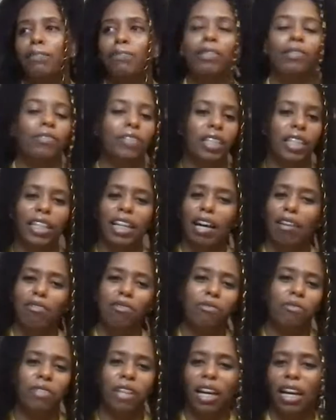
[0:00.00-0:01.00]
15-hour
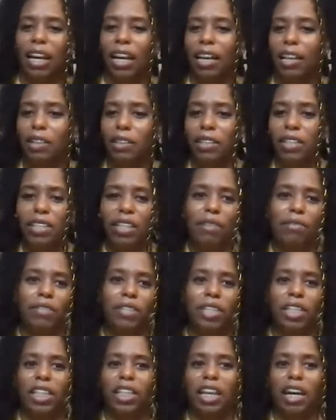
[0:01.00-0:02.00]
flight or
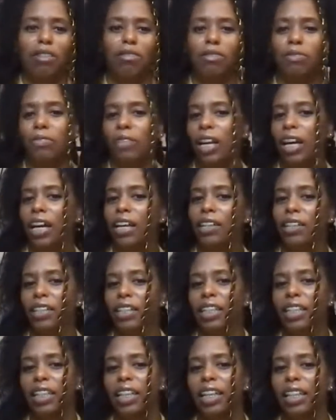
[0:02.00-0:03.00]
17-hour flight or
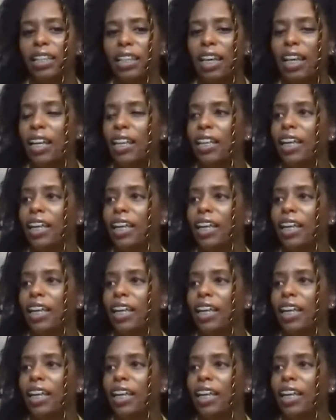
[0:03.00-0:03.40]
anything like that.